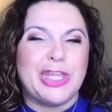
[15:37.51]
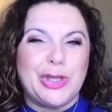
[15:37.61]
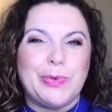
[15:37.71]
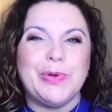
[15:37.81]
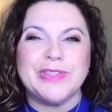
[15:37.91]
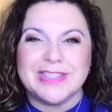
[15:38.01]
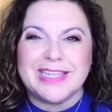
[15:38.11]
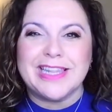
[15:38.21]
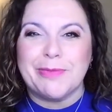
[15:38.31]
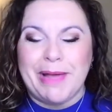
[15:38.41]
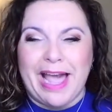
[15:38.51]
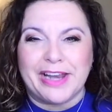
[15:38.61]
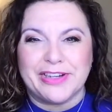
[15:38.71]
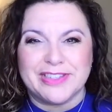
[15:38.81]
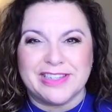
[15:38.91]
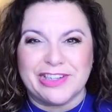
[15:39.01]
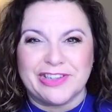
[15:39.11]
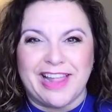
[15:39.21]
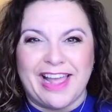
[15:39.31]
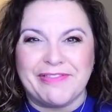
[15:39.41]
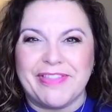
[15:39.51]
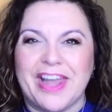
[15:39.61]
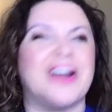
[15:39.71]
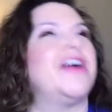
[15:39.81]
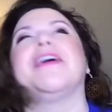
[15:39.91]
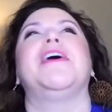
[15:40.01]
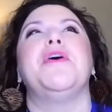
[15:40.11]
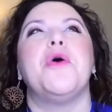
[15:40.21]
you will see the patterns in your life that are